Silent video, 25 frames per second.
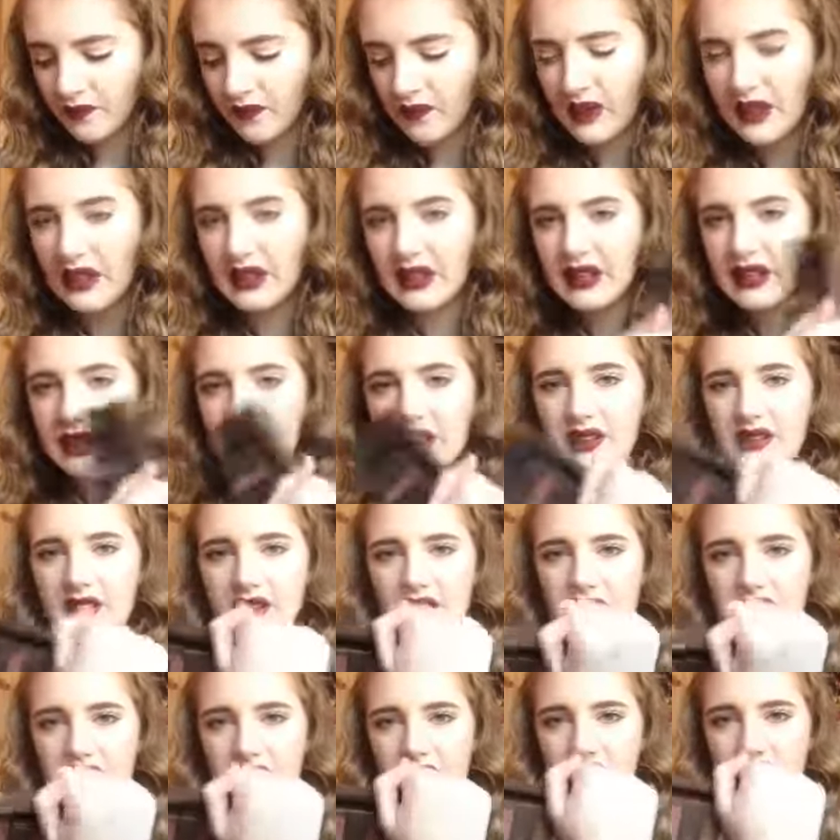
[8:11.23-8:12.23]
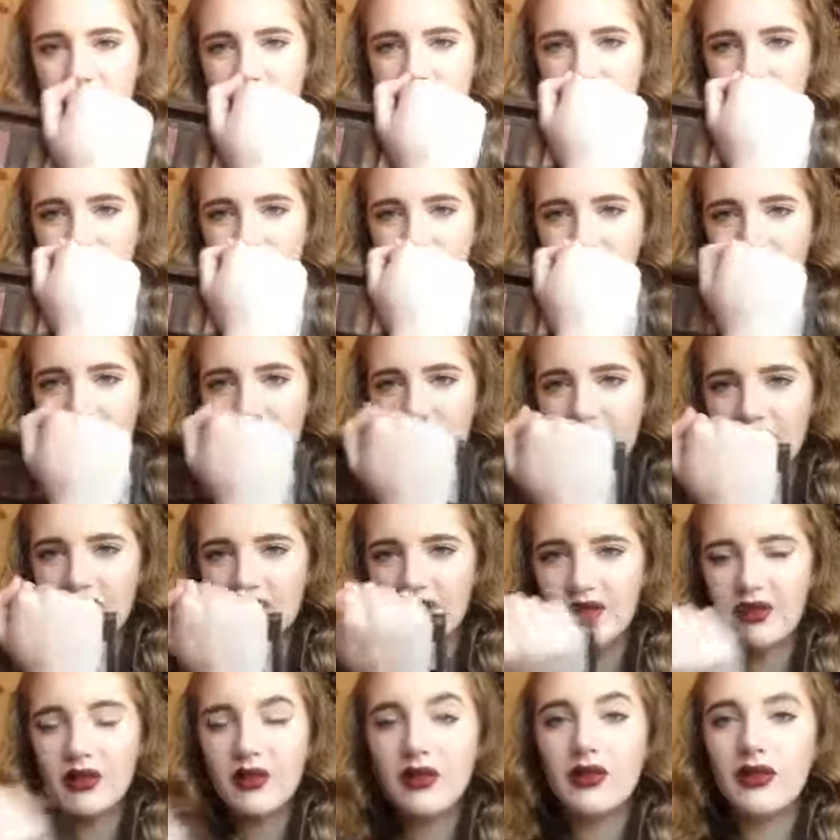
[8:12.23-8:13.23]
like, can you see that?
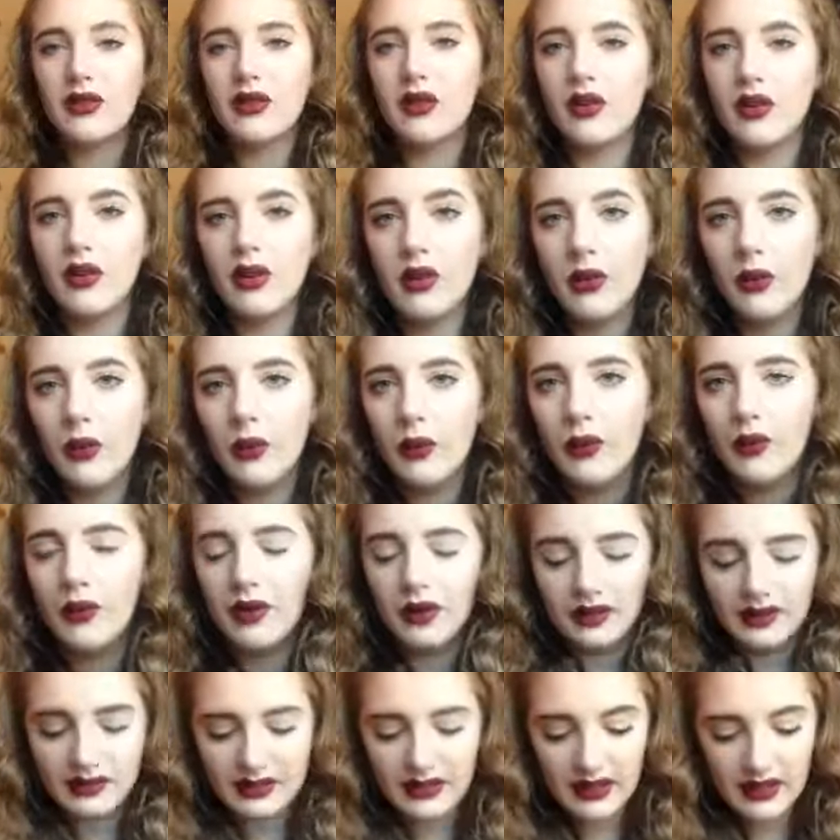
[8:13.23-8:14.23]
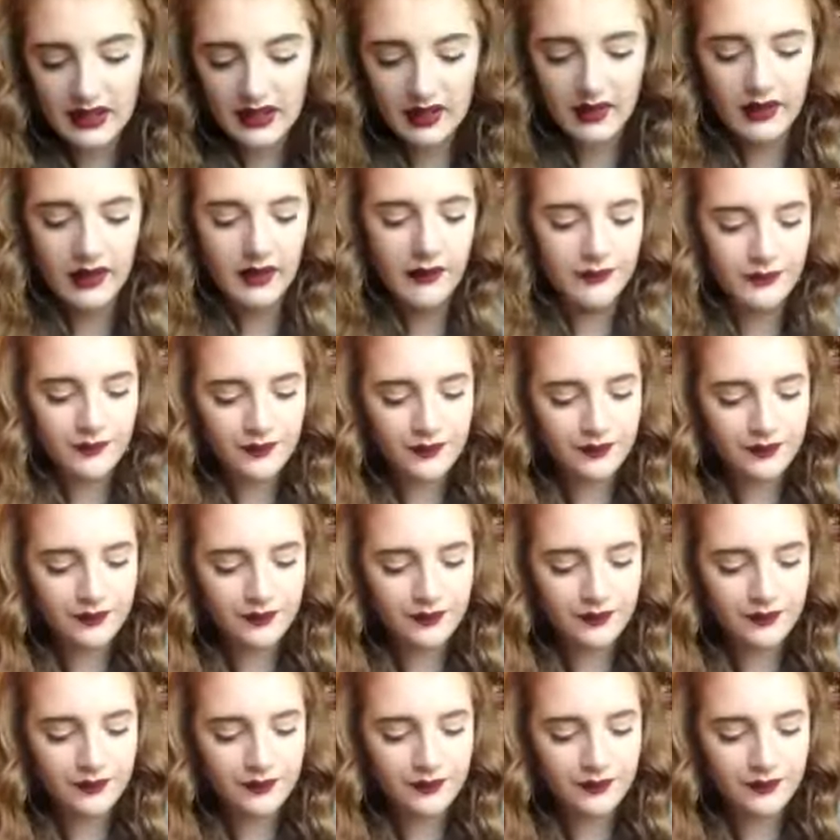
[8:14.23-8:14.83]
No, exactly.